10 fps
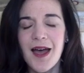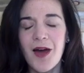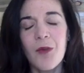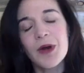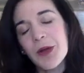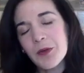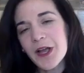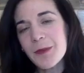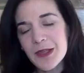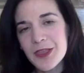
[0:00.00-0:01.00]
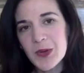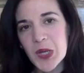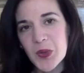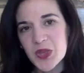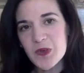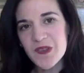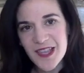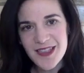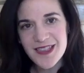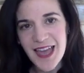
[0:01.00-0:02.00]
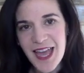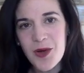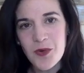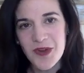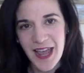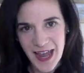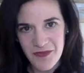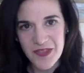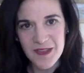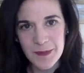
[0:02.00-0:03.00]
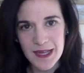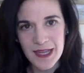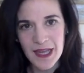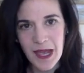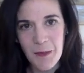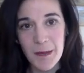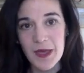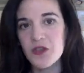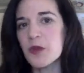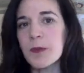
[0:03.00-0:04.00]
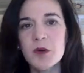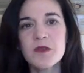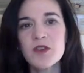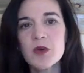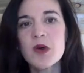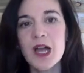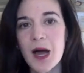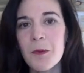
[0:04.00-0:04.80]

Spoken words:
What I would recommend doing when you sit down to have this meeting, make sure both of you come